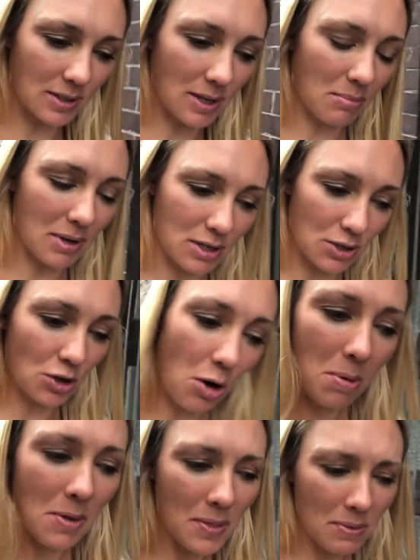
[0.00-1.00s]
something in a
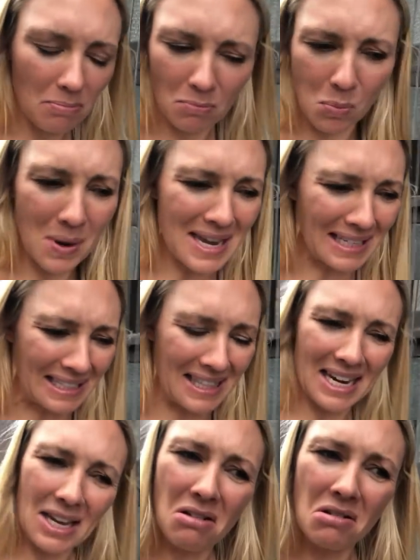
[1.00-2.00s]
shop and weirdly they're like,